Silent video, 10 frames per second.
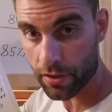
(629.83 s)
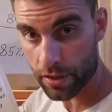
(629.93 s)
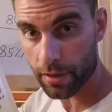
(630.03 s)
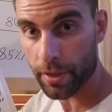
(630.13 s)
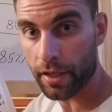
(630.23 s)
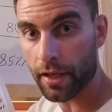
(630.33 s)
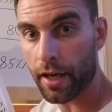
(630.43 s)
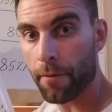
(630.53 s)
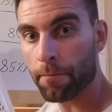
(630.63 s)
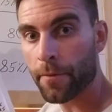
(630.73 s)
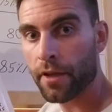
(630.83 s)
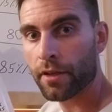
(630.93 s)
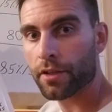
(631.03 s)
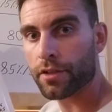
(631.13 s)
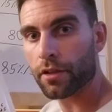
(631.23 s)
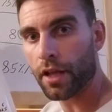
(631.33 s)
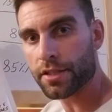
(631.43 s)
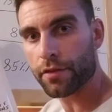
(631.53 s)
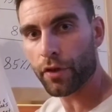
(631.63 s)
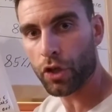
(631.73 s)
There's gonna be
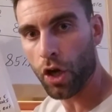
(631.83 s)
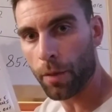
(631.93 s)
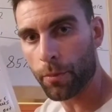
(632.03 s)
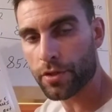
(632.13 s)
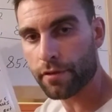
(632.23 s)
lots of different combos